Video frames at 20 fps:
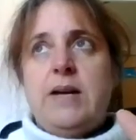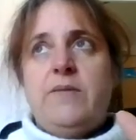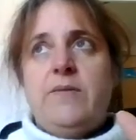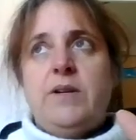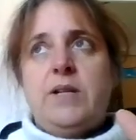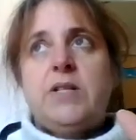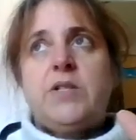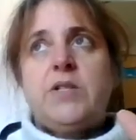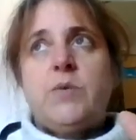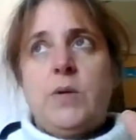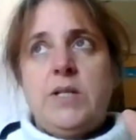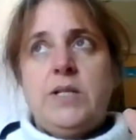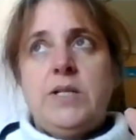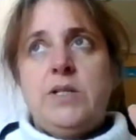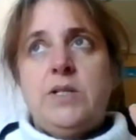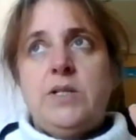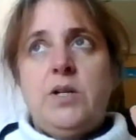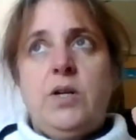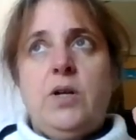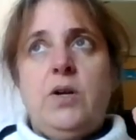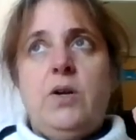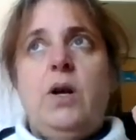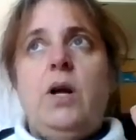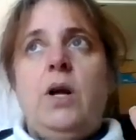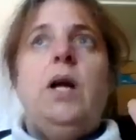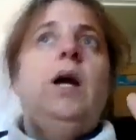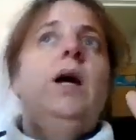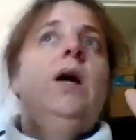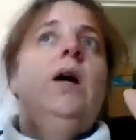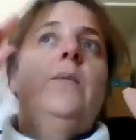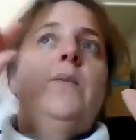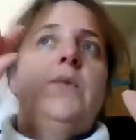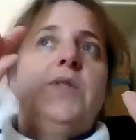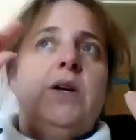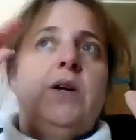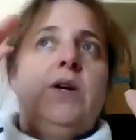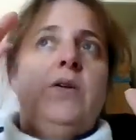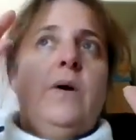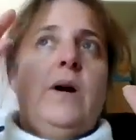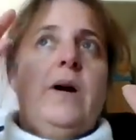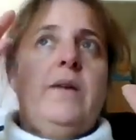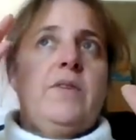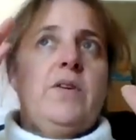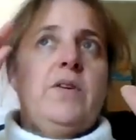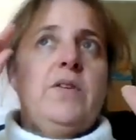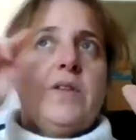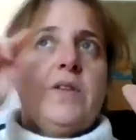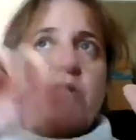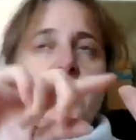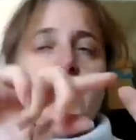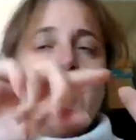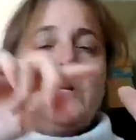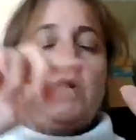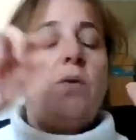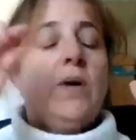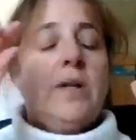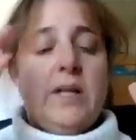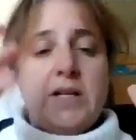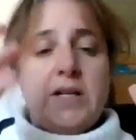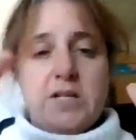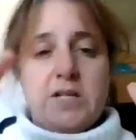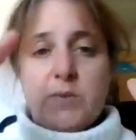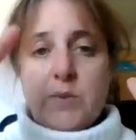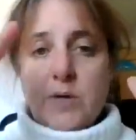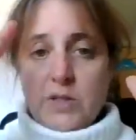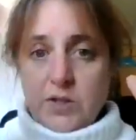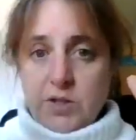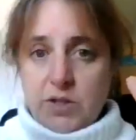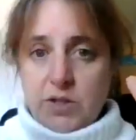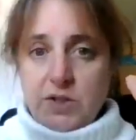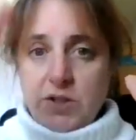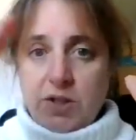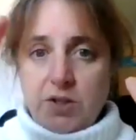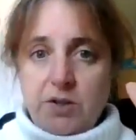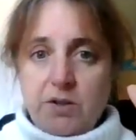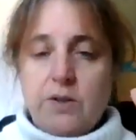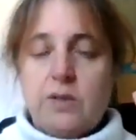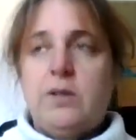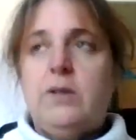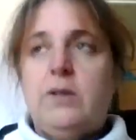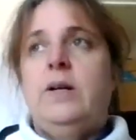11 is 22. So I've got the 2 and I just put 2, 2.